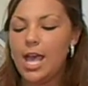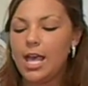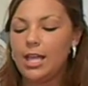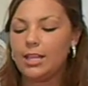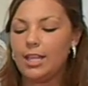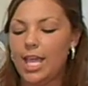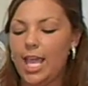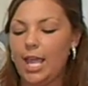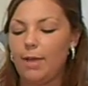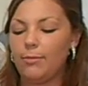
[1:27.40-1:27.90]

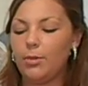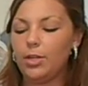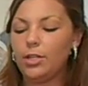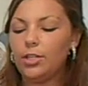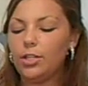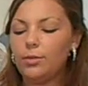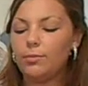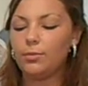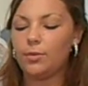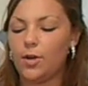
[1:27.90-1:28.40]
The Amber
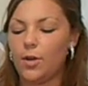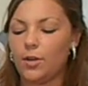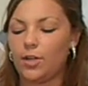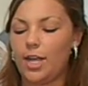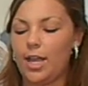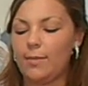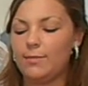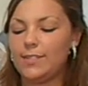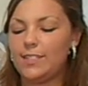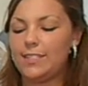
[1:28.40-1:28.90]
Alert
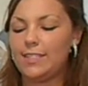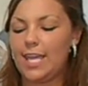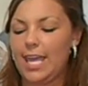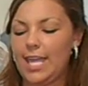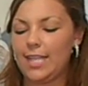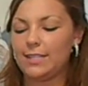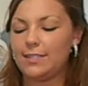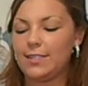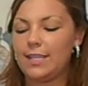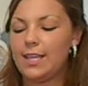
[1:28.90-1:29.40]
program
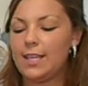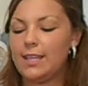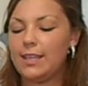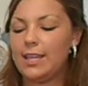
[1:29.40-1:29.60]
states,